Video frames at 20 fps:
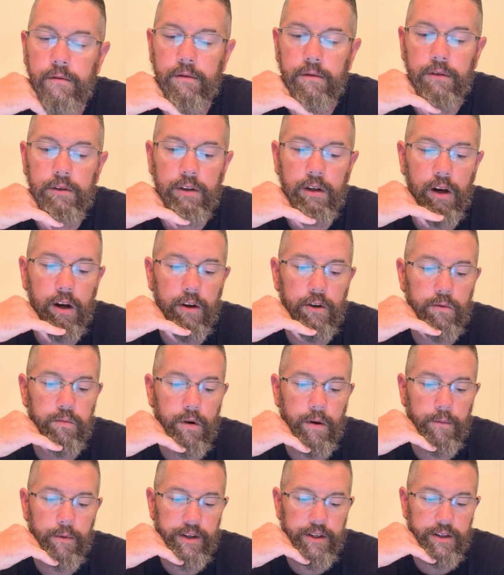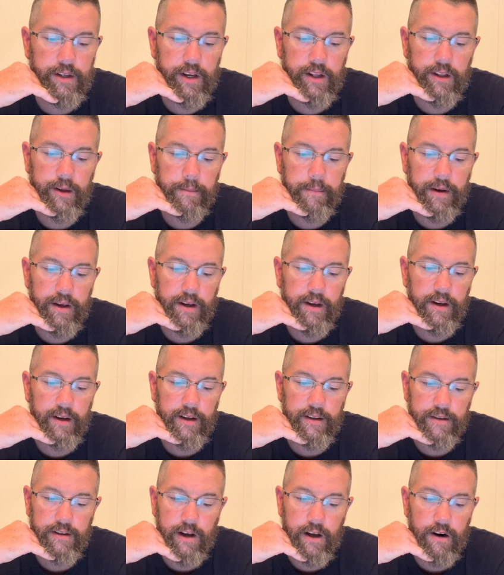because when we skin the pig,
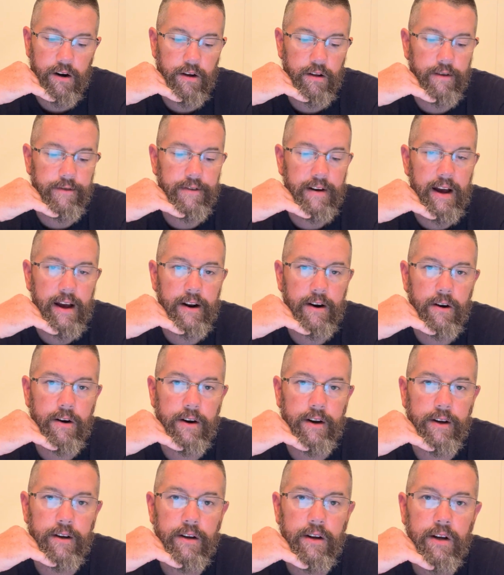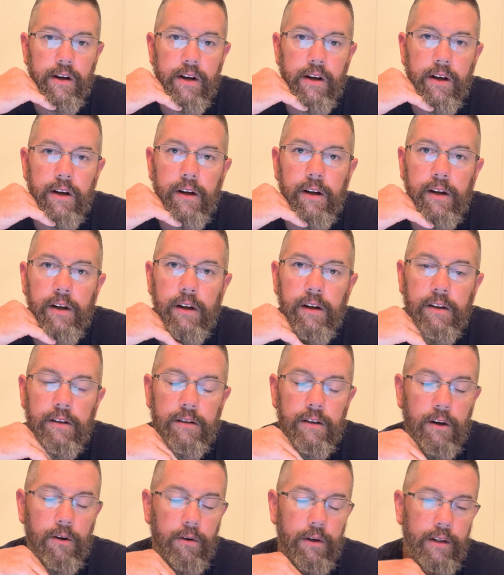it's got all the fat on it.
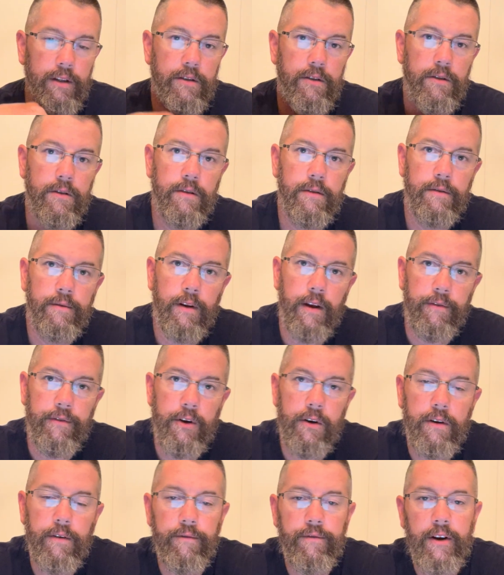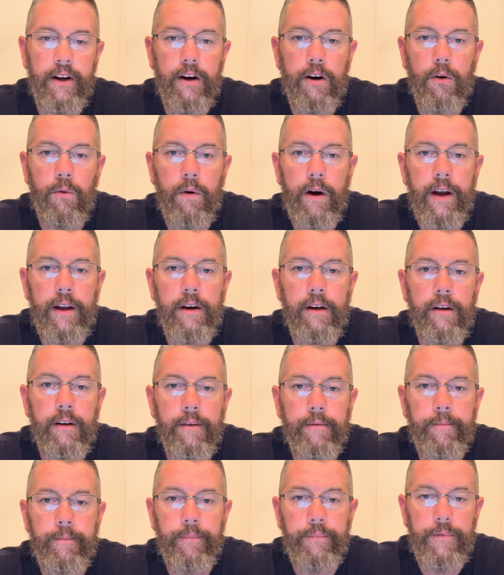So if you can figure a way
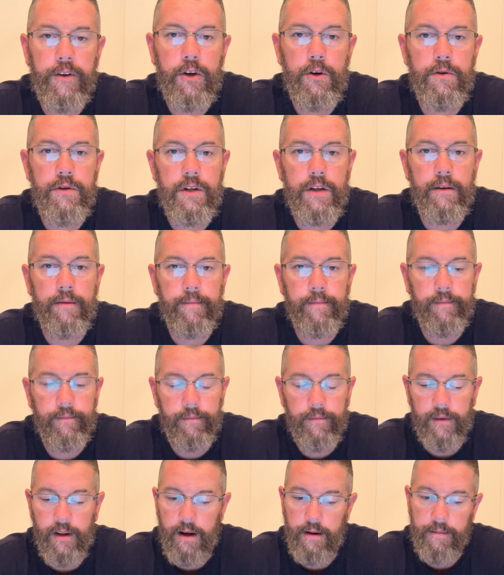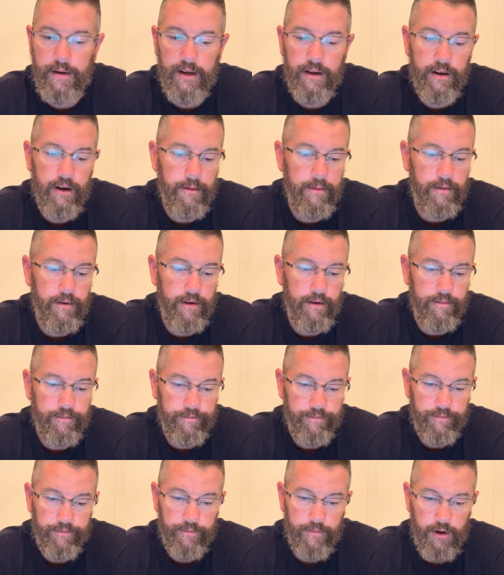to use it, I mean,
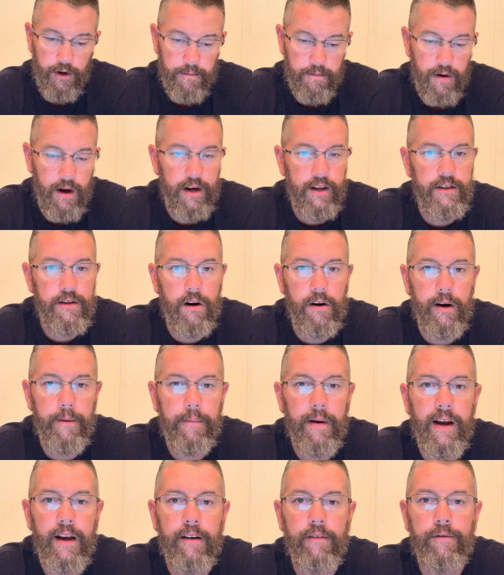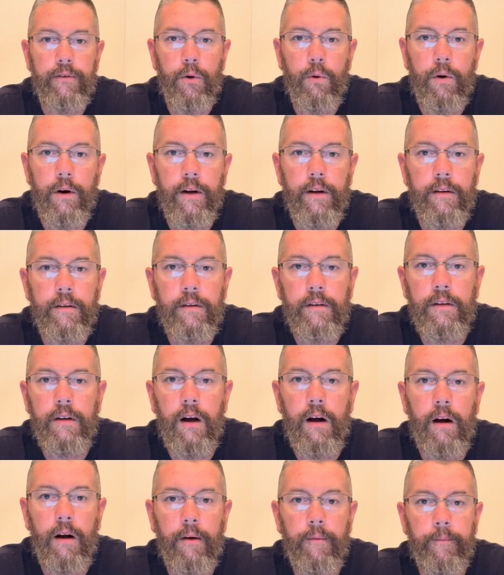your money's already paying for it.
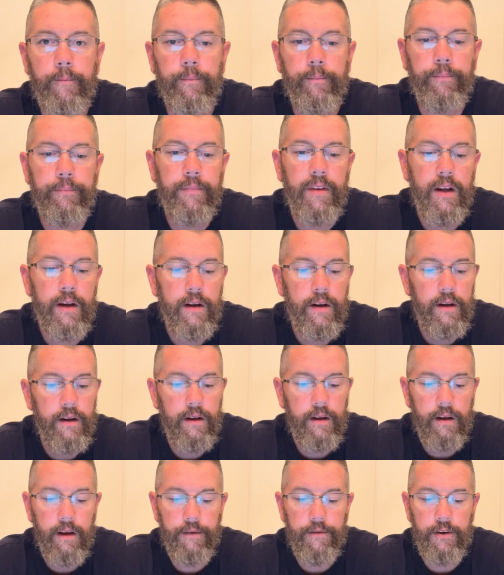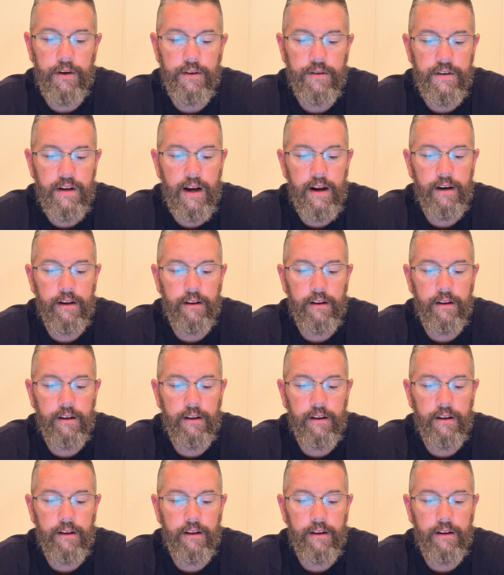If you decide to